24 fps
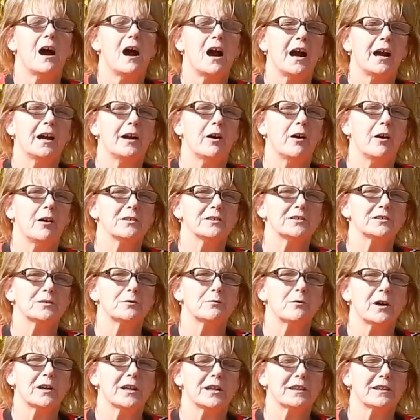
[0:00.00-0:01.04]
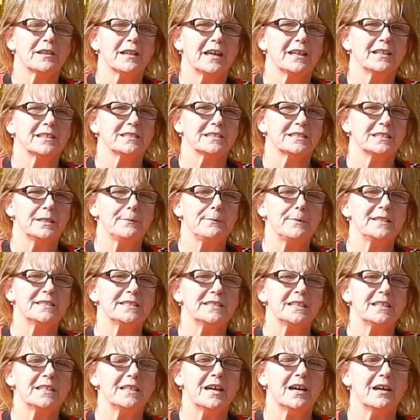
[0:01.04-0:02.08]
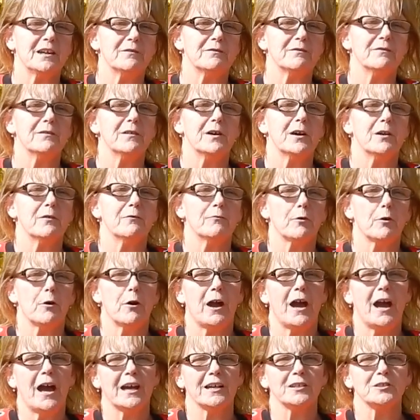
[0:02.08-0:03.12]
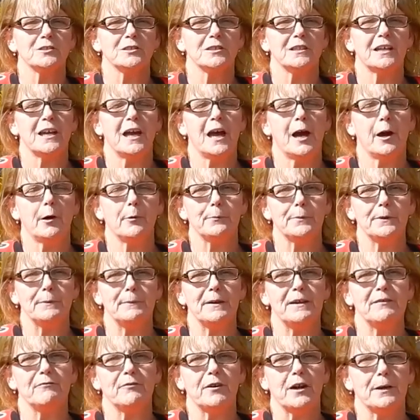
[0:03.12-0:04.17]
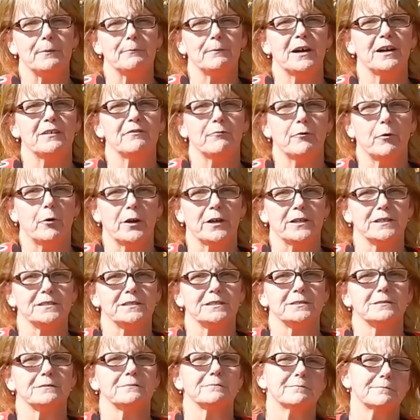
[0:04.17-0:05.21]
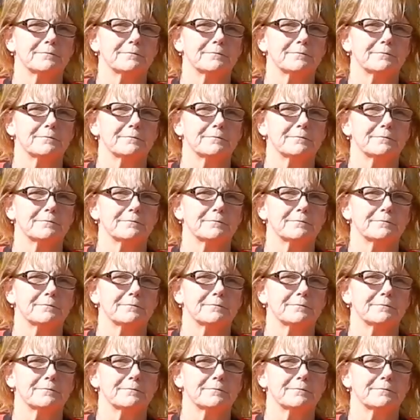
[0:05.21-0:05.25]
I also want to thank CBCN for actually helping me find my voice.